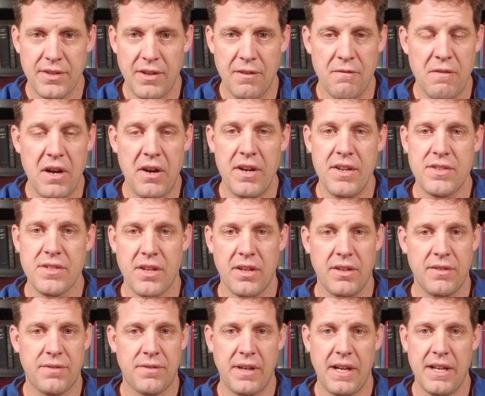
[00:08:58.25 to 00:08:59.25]
a very
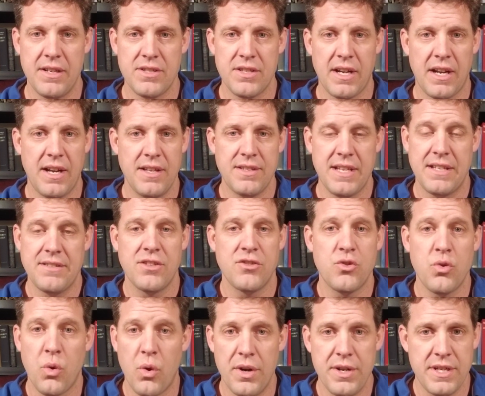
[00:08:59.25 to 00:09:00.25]
solid franchise, has a
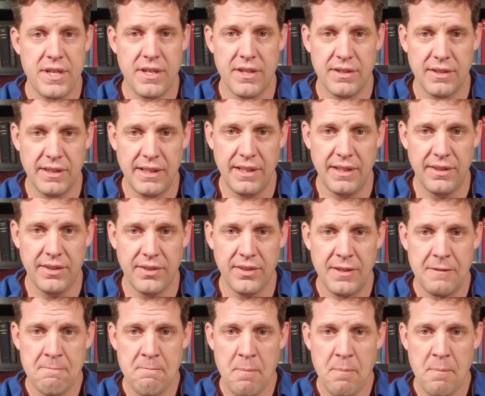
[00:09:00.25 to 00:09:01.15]
20-year lease,